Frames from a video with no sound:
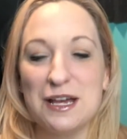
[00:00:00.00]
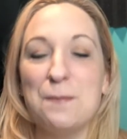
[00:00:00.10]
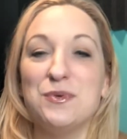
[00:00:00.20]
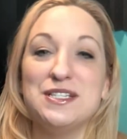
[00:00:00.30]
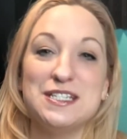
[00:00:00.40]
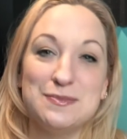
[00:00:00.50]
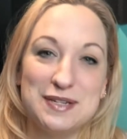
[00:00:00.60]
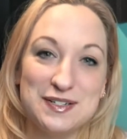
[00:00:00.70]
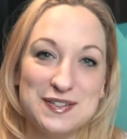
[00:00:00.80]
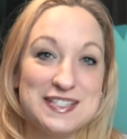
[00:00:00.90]
Princess
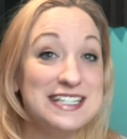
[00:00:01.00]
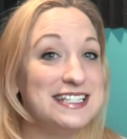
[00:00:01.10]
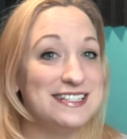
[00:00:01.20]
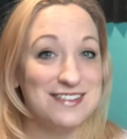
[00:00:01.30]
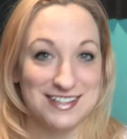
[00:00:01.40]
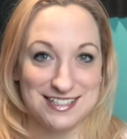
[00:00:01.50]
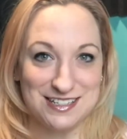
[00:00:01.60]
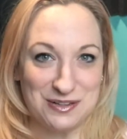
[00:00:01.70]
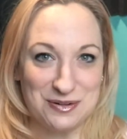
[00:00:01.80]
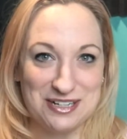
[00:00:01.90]
Pickles is not
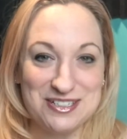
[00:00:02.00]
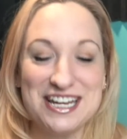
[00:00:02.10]
still around.